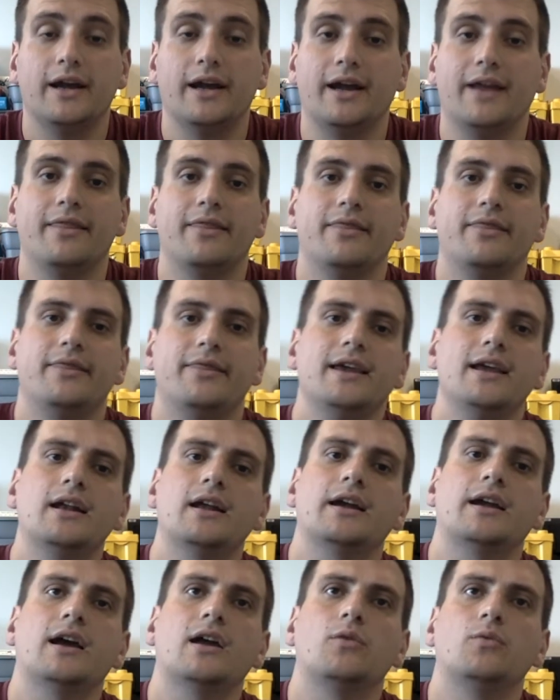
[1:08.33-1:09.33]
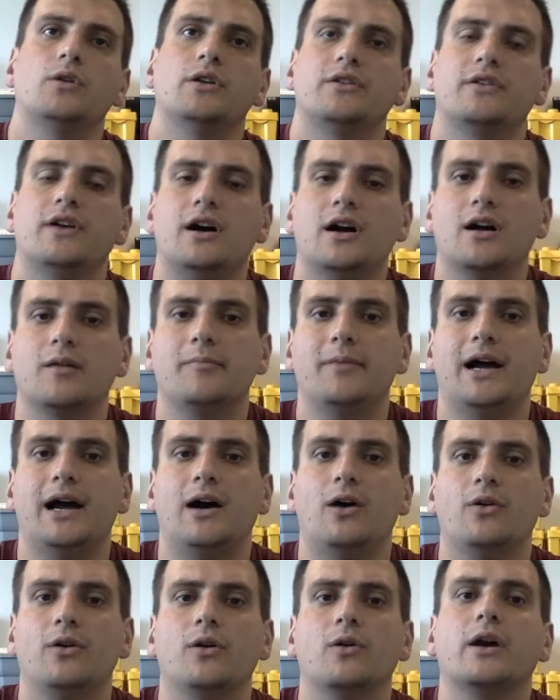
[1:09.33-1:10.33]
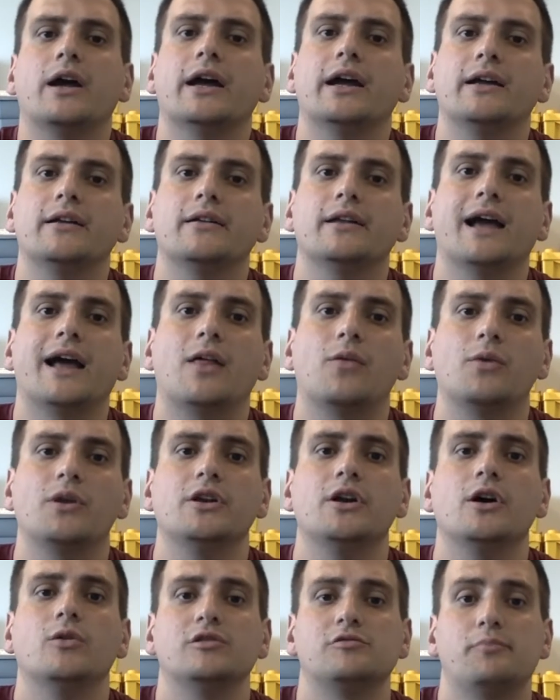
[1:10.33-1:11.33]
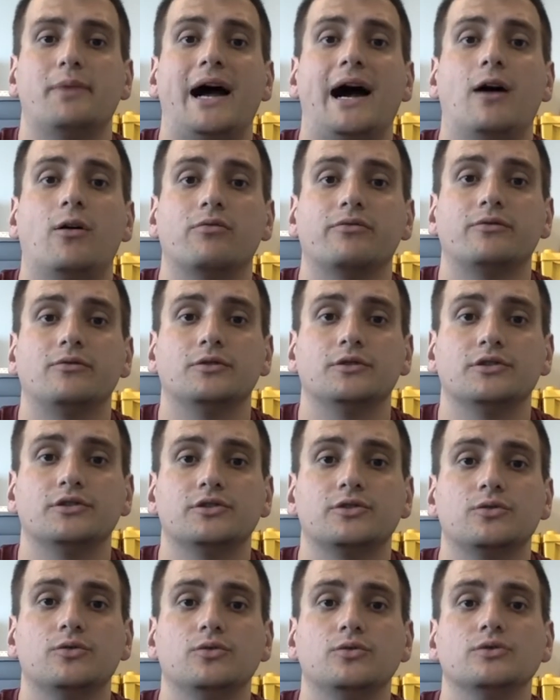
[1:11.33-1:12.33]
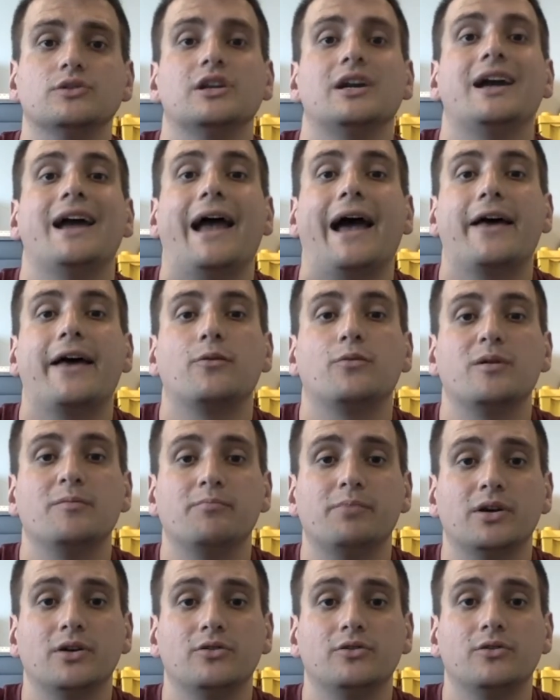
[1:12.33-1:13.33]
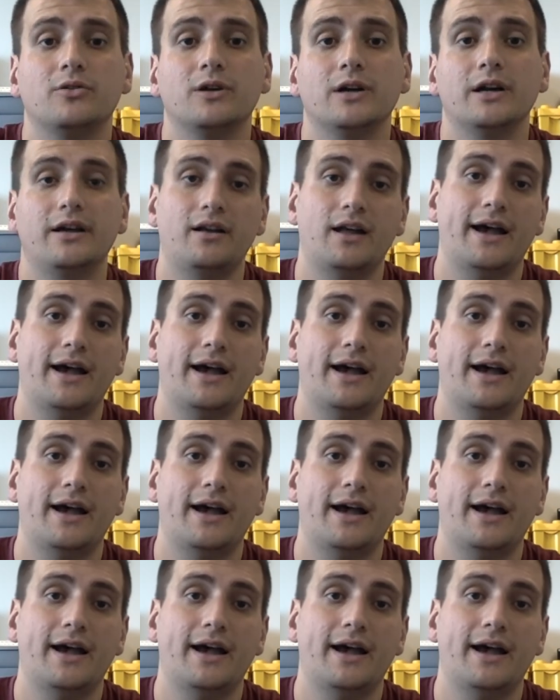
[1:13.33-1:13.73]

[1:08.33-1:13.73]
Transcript: and then I kind of want to talk about, okay, now that we know it's powerful in the schools, how do we build grit?